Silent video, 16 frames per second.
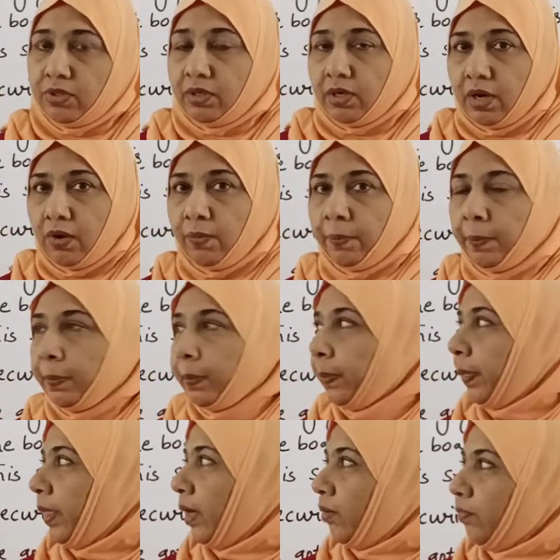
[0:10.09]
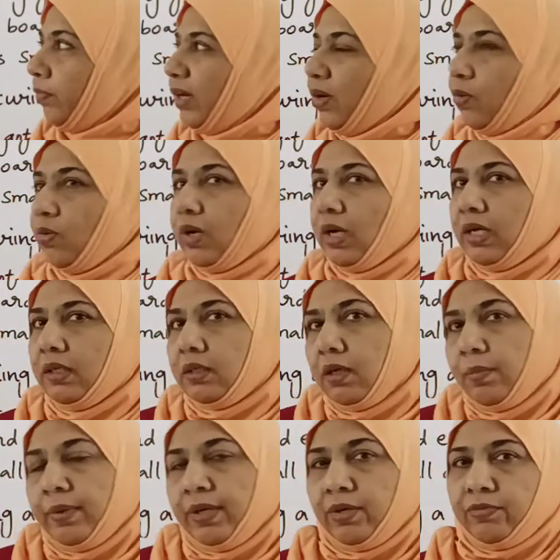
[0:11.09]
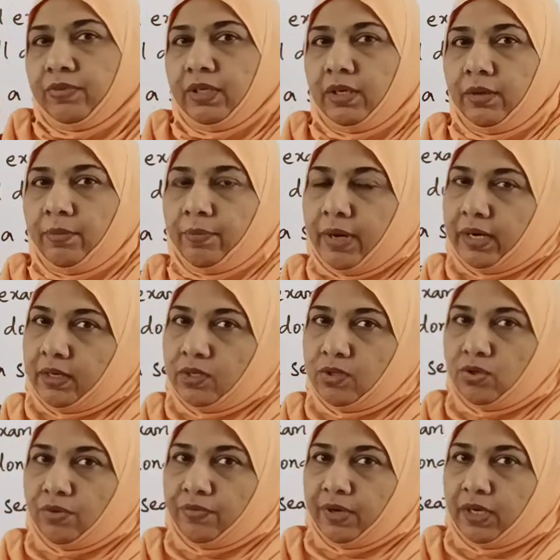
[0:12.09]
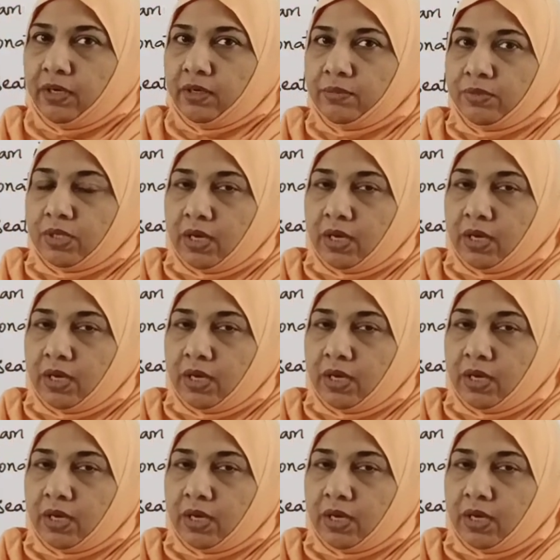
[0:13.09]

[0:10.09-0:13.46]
Now we'll go a little bit of the practice of idioms.